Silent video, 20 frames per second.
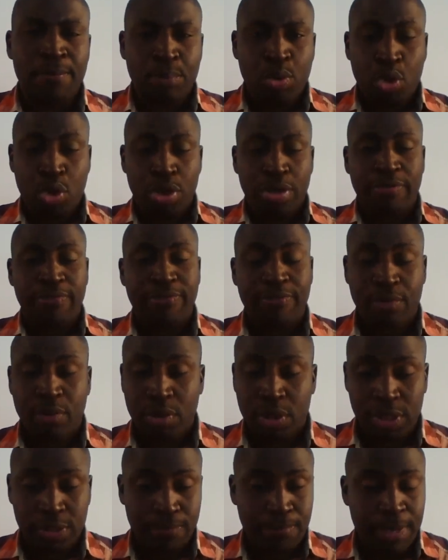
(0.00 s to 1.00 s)
But on the
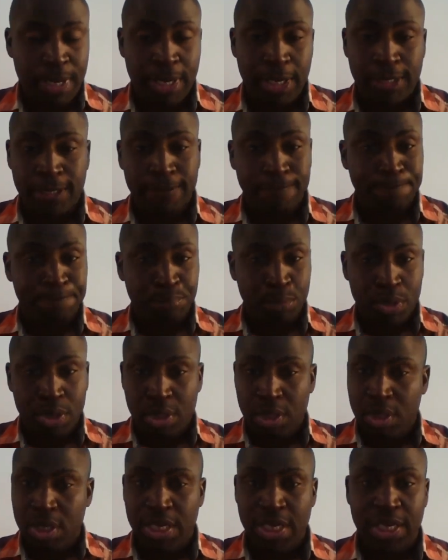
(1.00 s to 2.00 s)
first page,
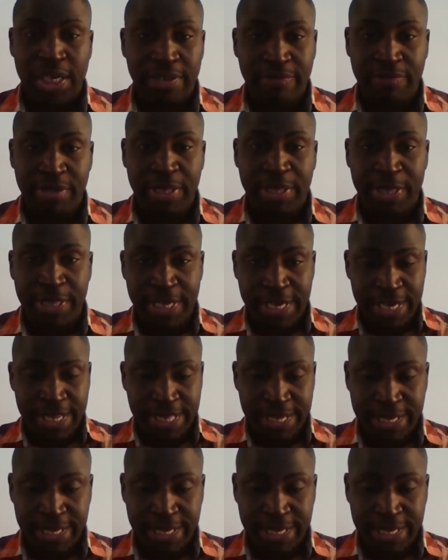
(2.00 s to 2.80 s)
you could leave it there